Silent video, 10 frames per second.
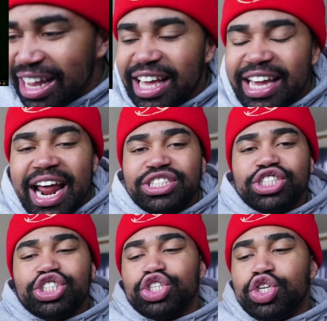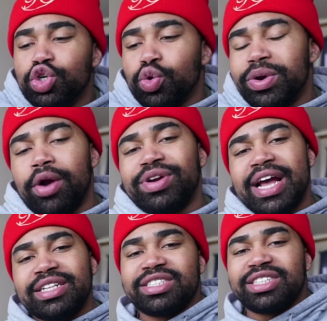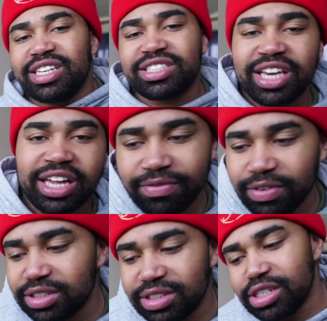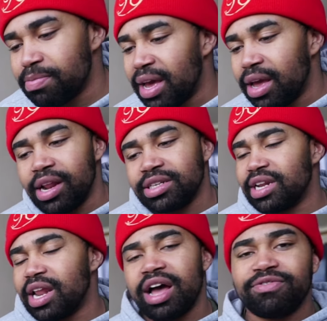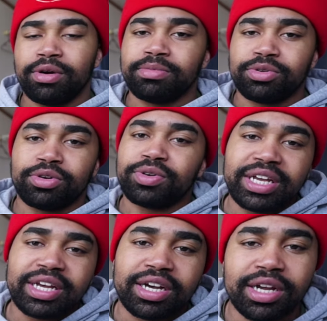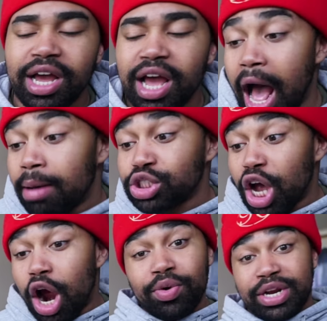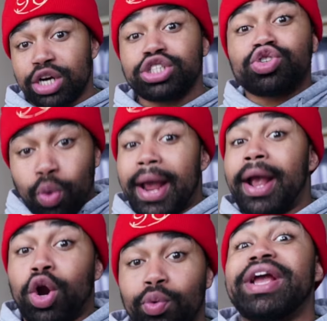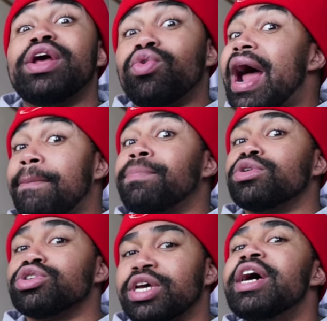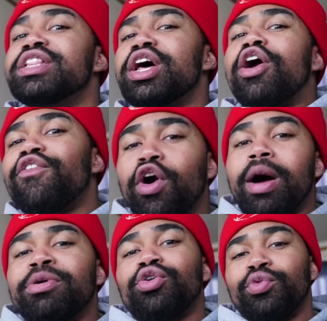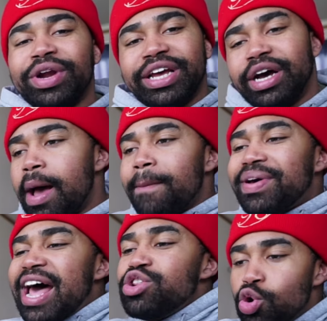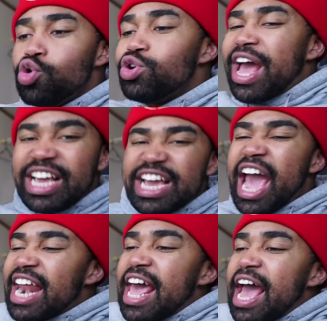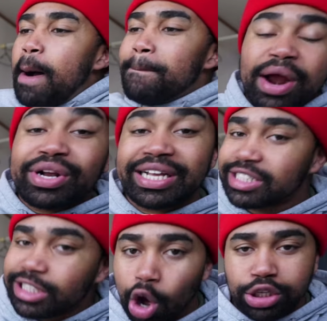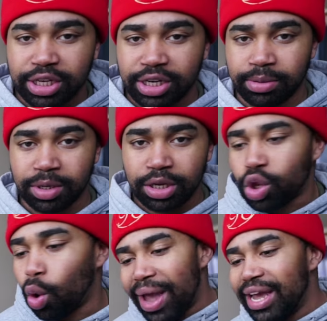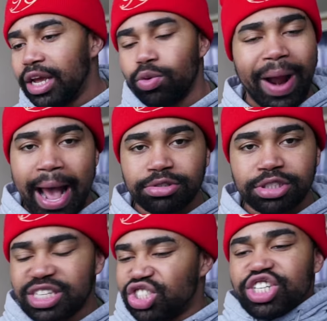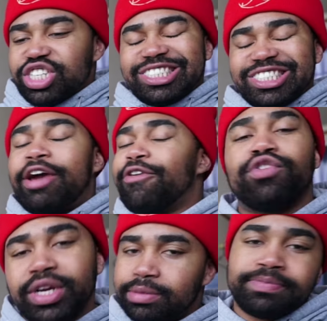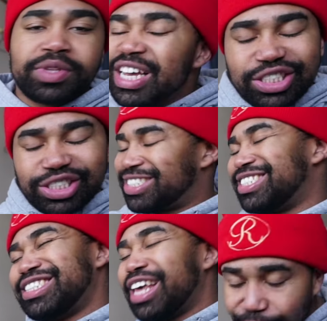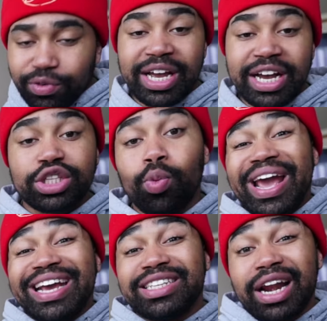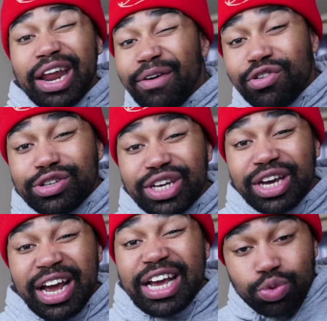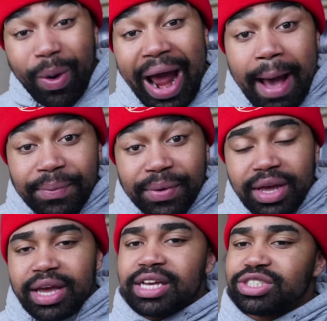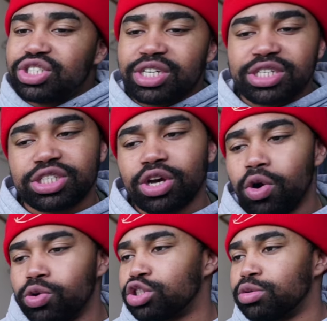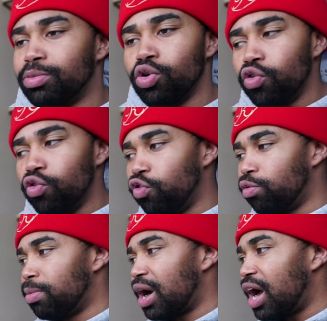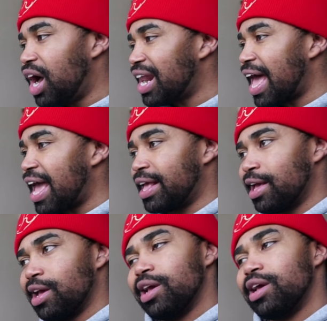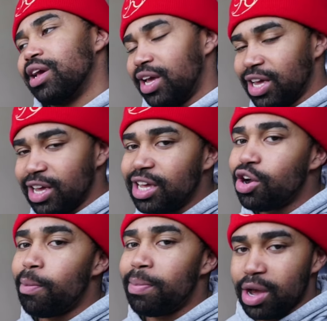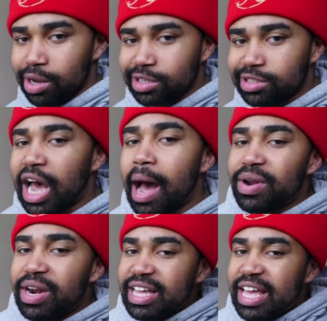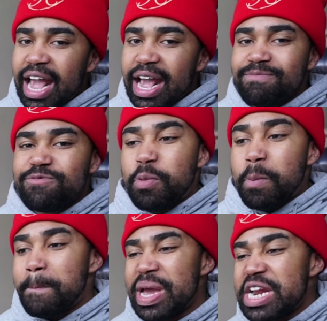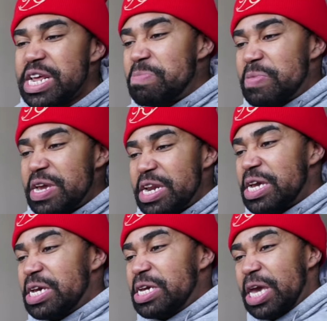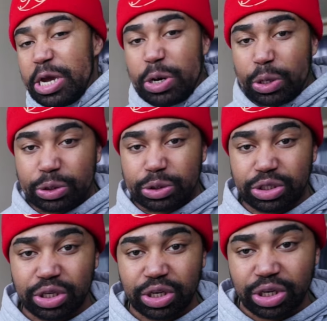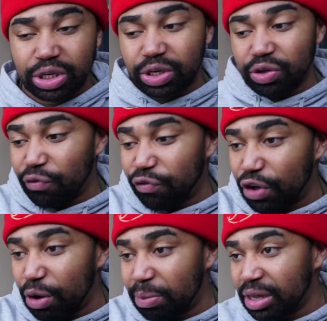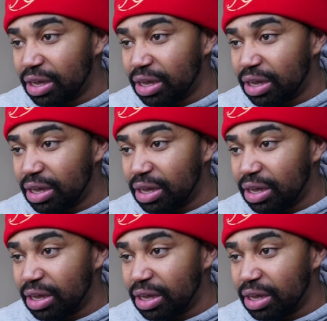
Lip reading: Like, I just knew when I reacted to his killing verse, this man is not from Korea. I'm sorry, there's great Korean rappers that are from Korea, but I knew that he had that American sauce in him. The way he raps is just different. It's just different. The way he delivers his rap is just so smooth, bruh. Like, he gonna be on the top of the game for many, many years. You feel me?